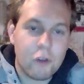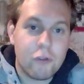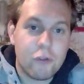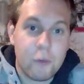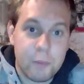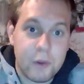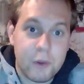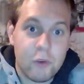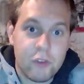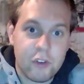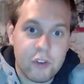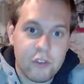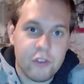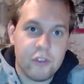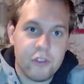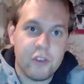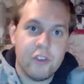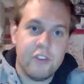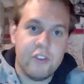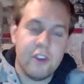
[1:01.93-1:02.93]

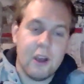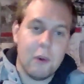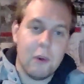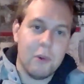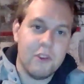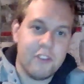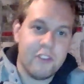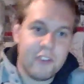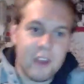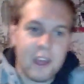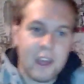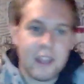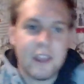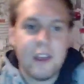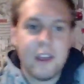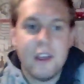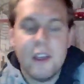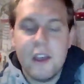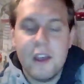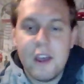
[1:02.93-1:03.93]
contributions, shall we say.